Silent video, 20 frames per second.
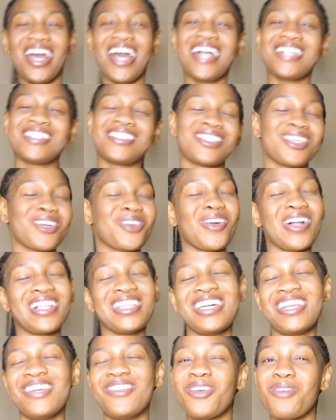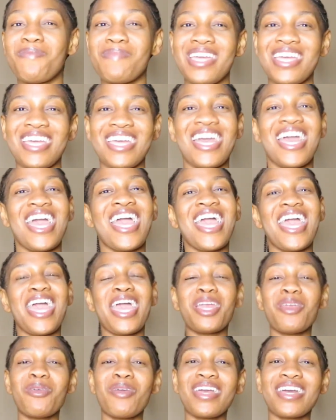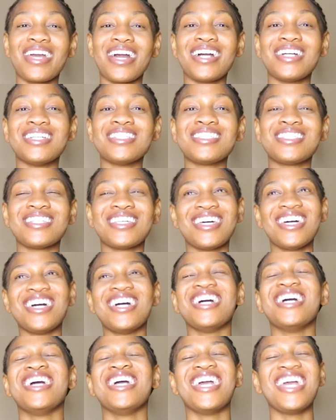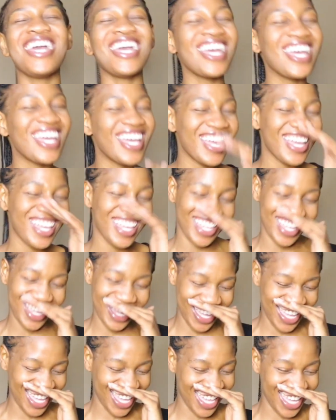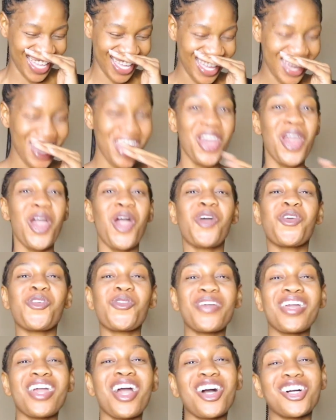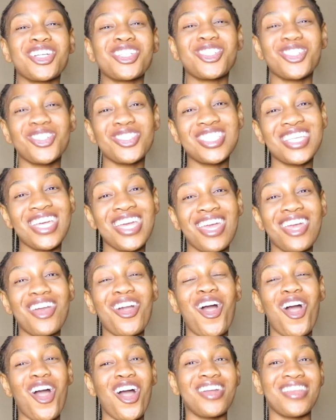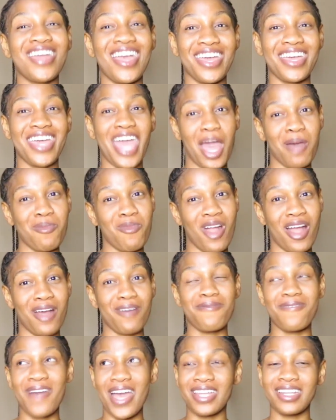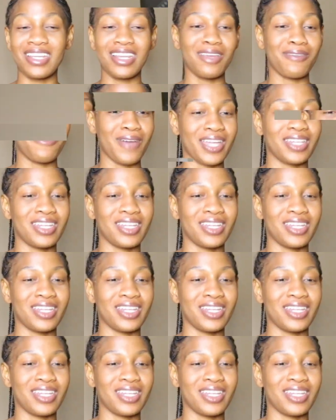It's the quality for me. Anyway, guys, hey, we are shooting on a camera. Finally.